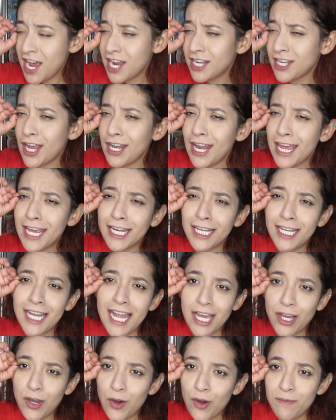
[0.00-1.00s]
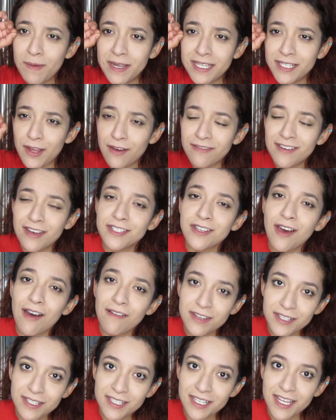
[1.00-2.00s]
not like let go of myself, because
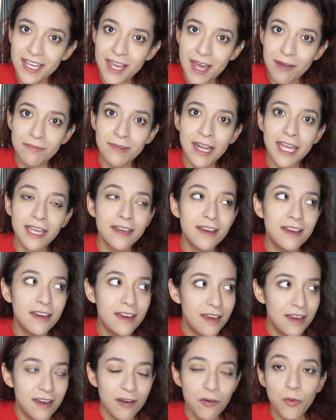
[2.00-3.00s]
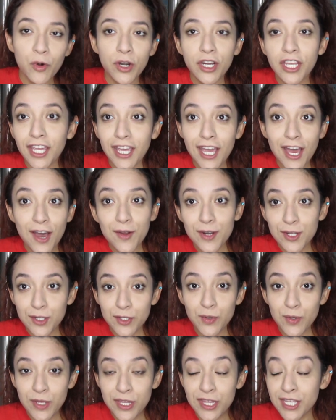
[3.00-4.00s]
obviously I'm like working out and
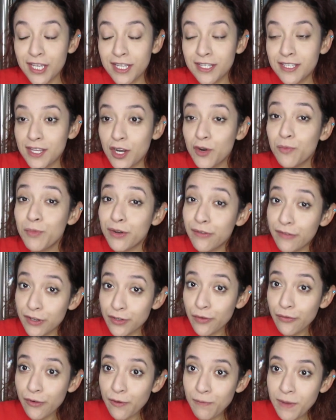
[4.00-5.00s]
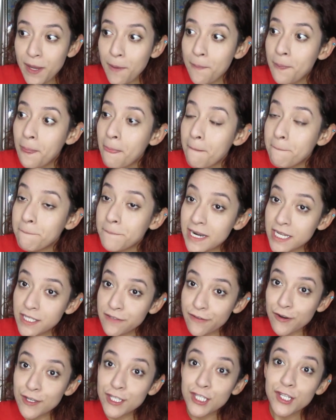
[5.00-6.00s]
doing things that are beneficial for me. But as
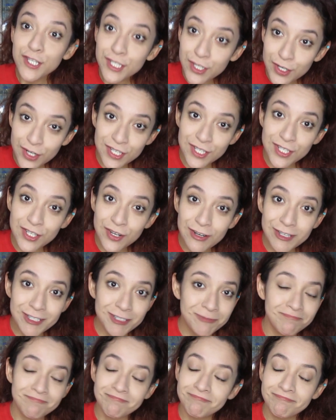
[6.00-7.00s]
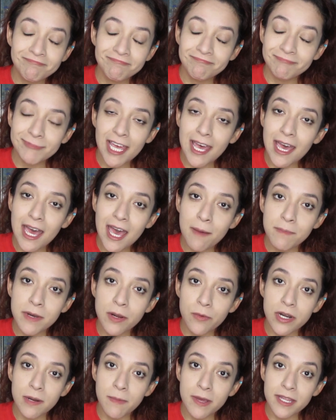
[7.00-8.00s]
far as looks are concerned, I'm not
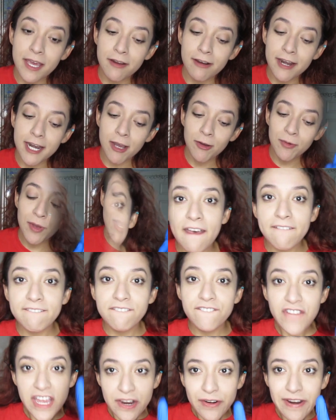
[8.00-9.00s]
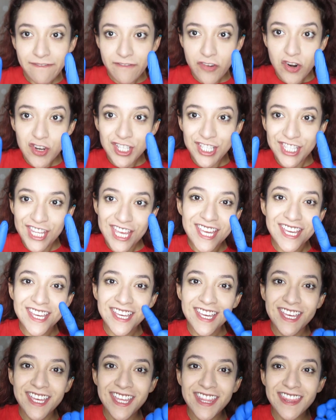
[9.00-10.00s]
worried about that right now. The very first thing
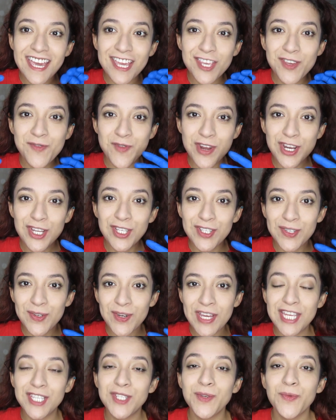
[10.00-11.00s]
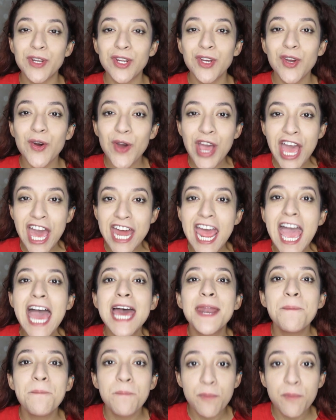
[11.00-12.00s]
that you want to do is you want to go ahead and